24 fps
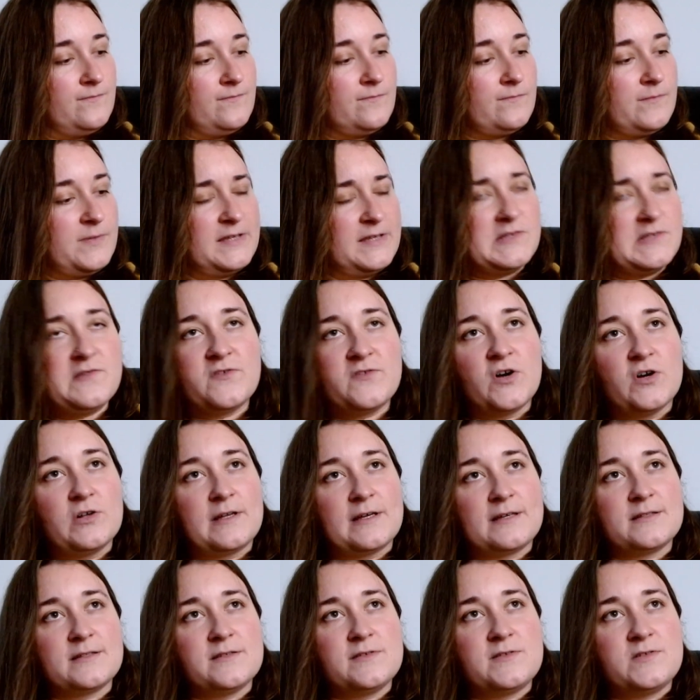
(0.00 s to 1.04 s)
Because you've got
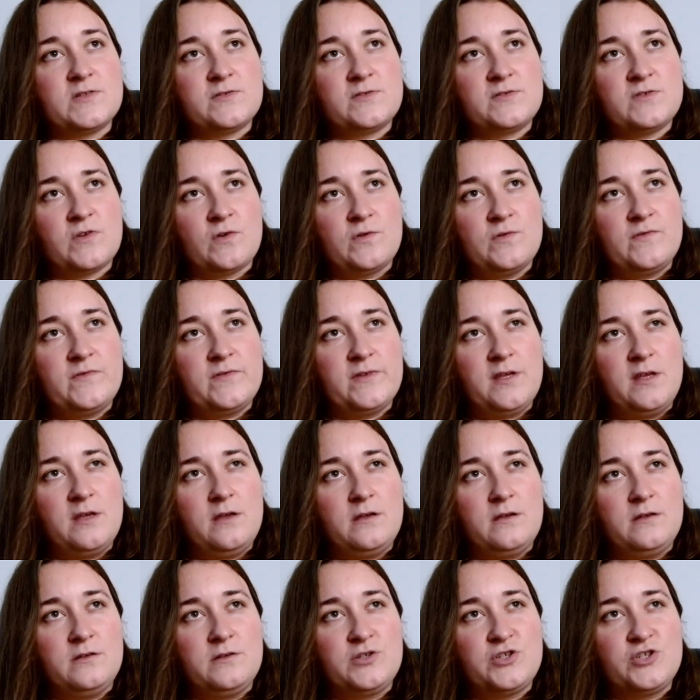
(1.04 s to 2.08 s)
like the
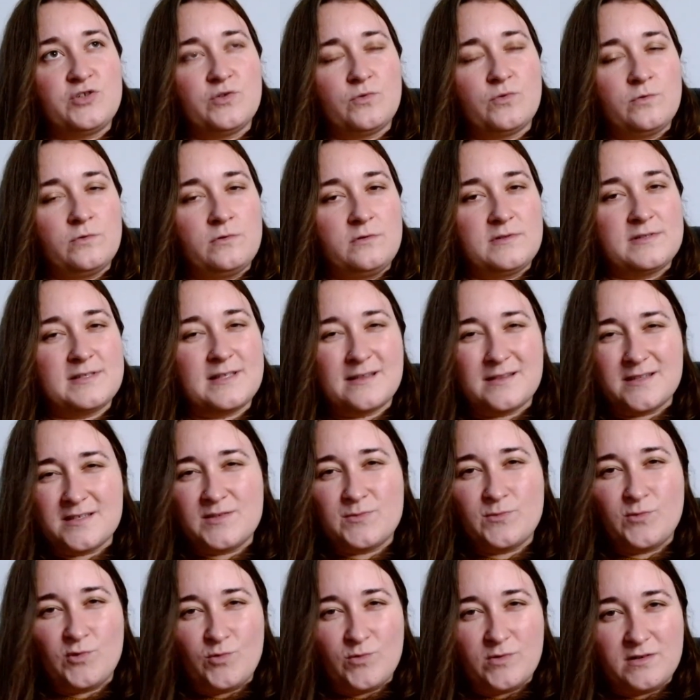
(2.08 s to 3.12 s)
Sophie shawl, is that the
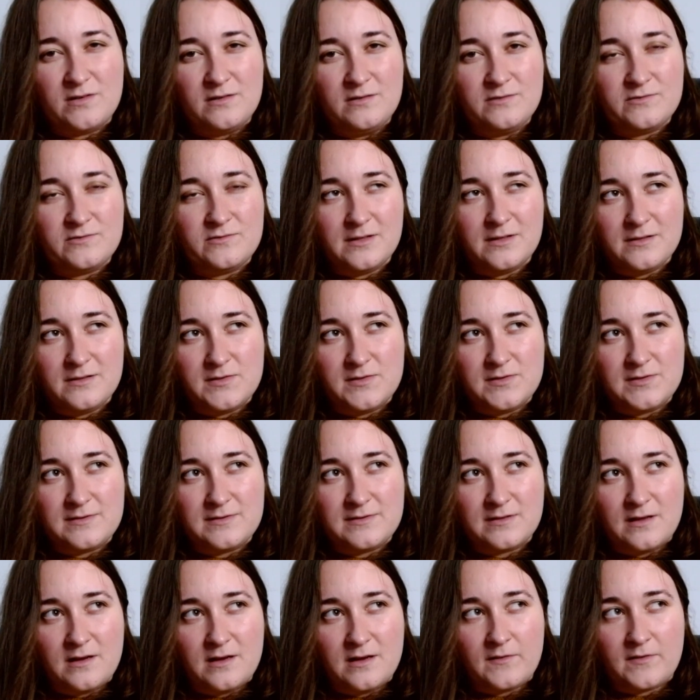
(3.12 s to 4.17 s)
small one? Or is it the
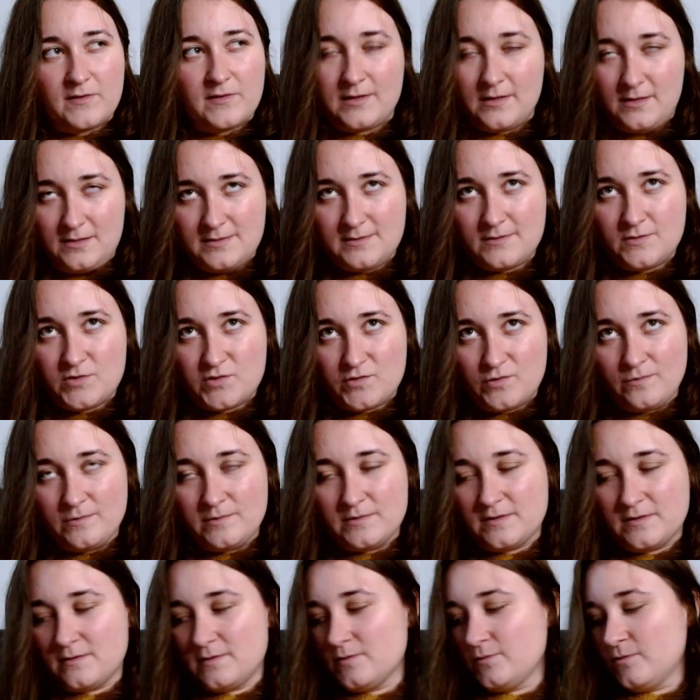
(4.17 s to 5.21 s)
scarf? I think it's the shawl
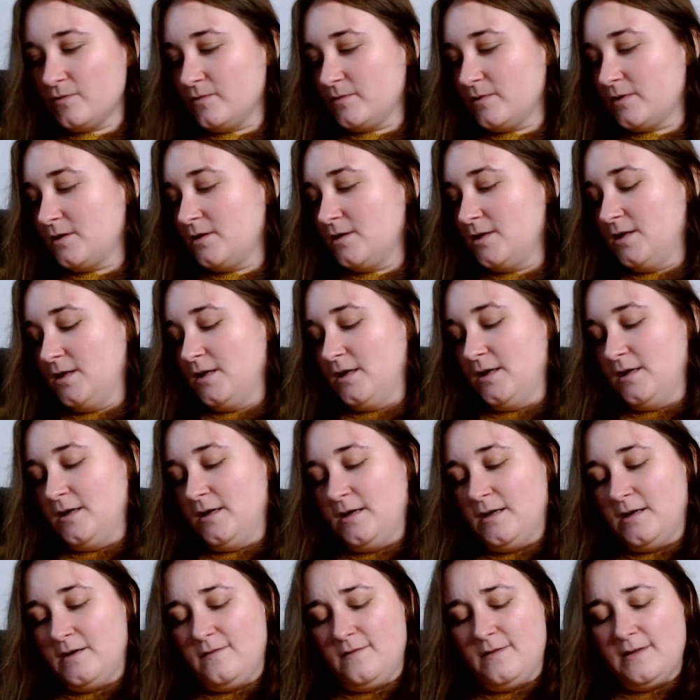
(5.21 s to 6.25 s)
is the small one.
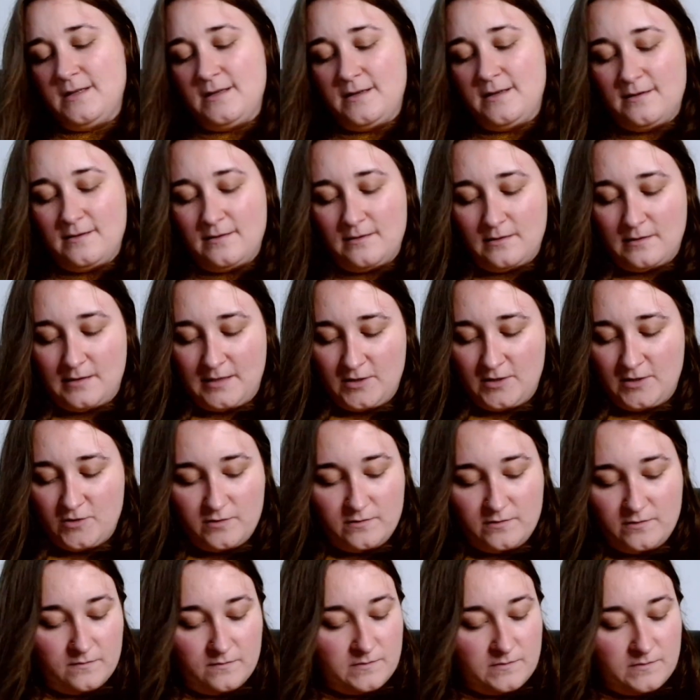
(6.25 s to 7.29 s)
And then I
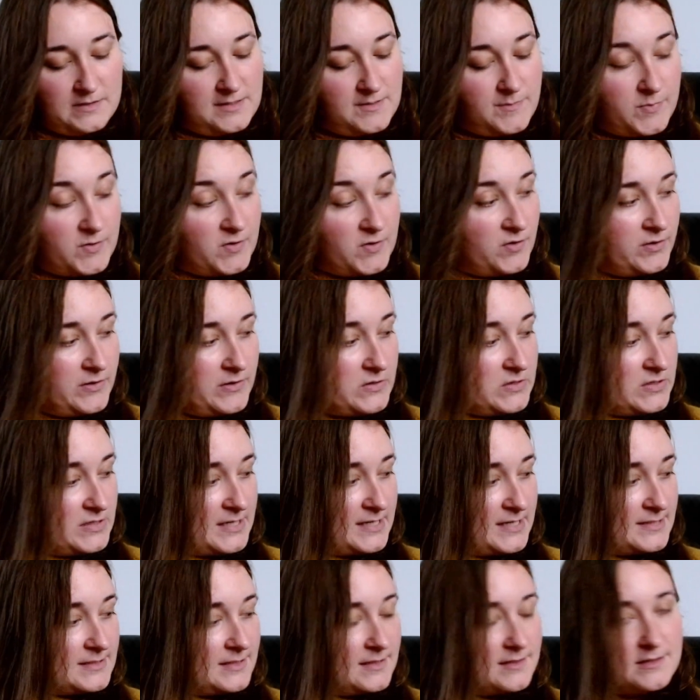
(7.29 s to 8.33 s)
know the Knit Pearl Girl
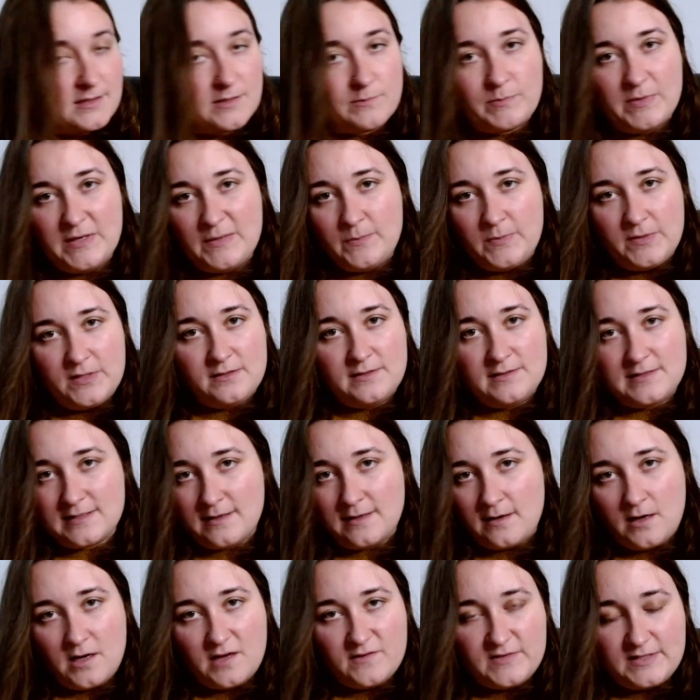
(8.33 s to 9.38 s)
has like the Pippin
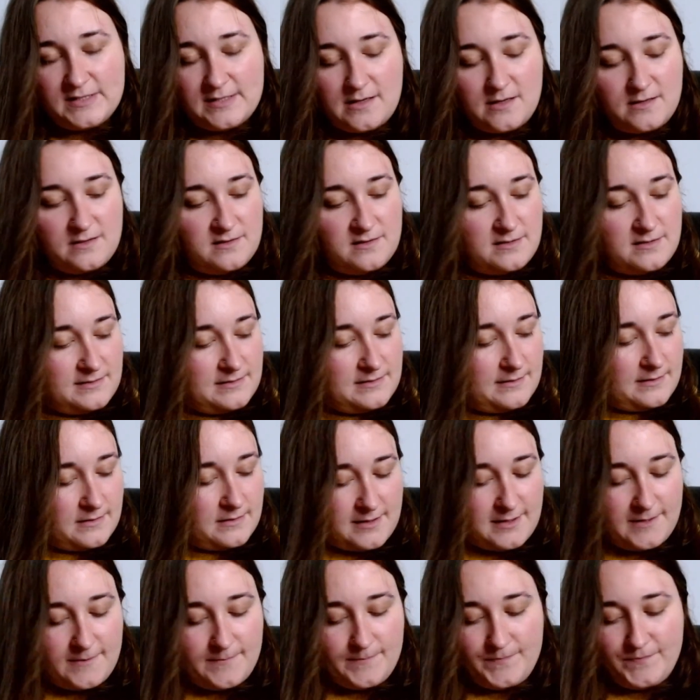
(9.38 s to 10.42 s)
scarf set and things like
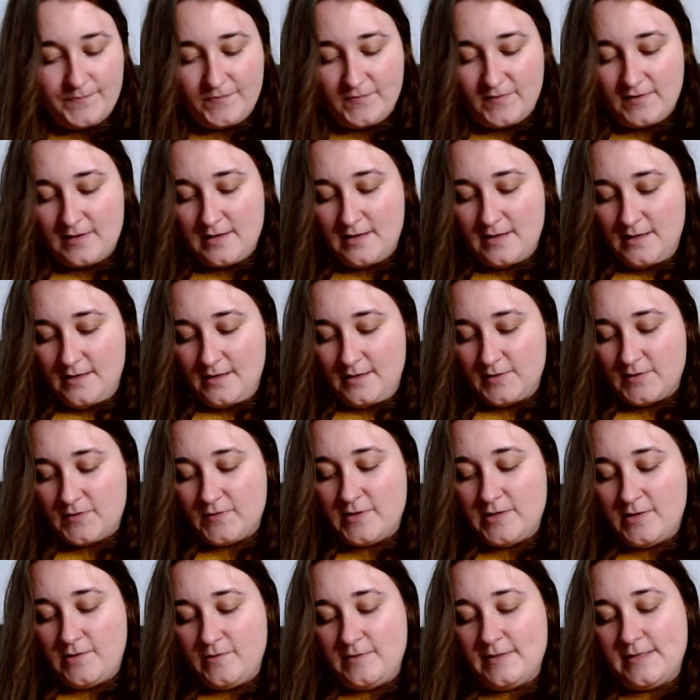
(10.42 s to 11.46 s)
that. So
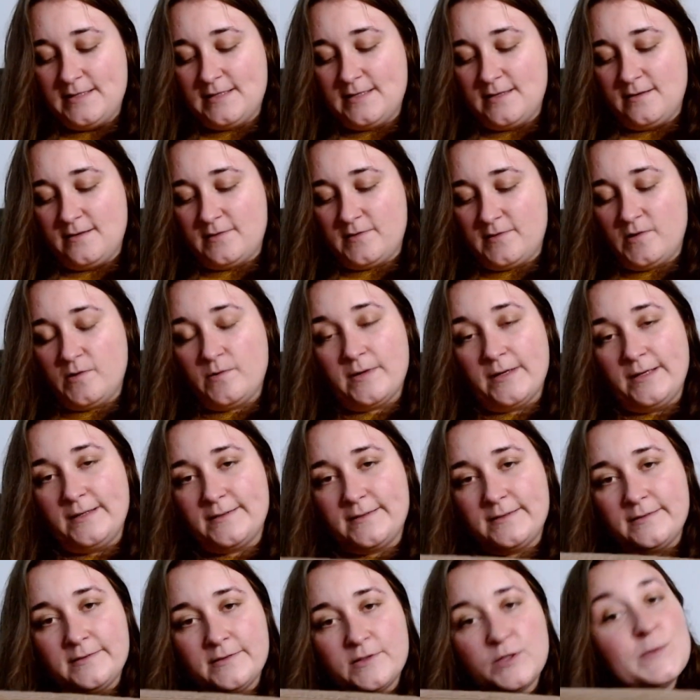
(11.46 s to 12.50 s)
I know these things are
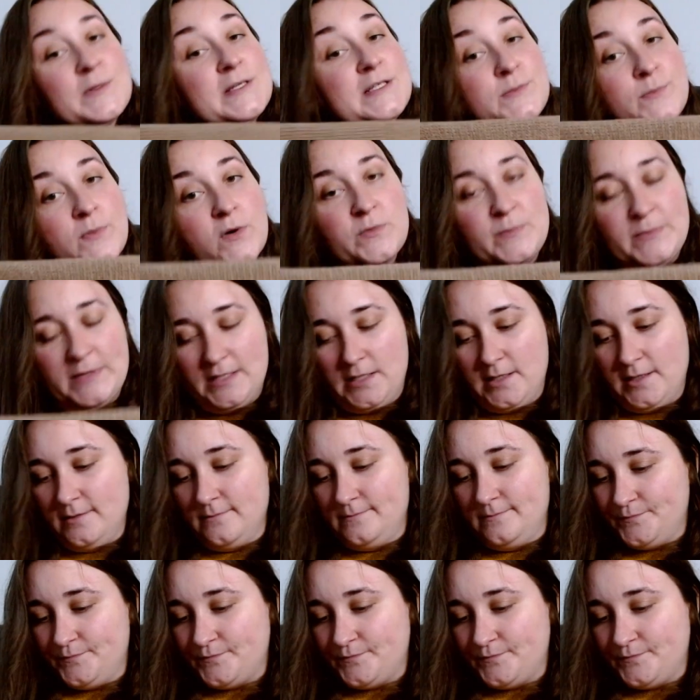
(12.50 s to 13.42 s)
quite popular.